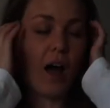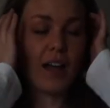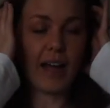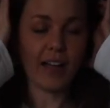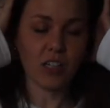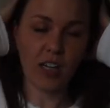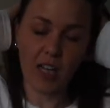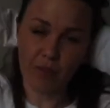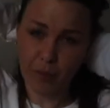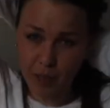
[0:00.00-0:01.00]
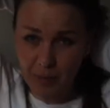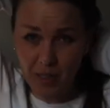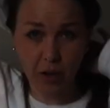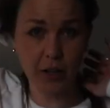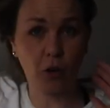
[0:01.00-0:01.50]
Actually, if I'm gonna be
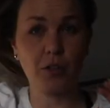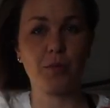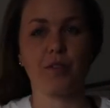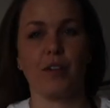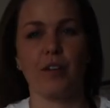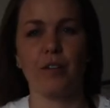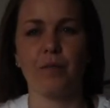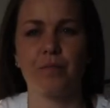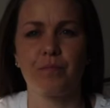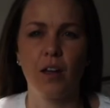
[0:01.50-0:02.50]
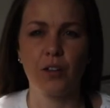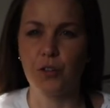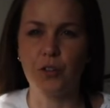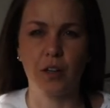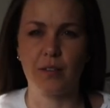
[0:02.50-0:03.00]
totally honest with you,
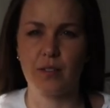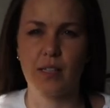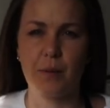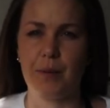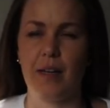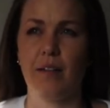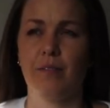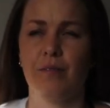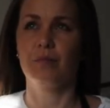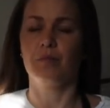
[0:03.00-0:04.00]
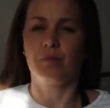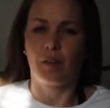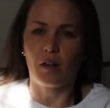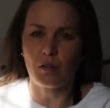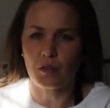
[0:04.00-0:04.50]
you can't even see me now.
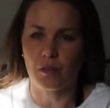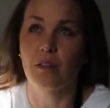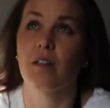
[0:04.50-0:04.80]
Hold on.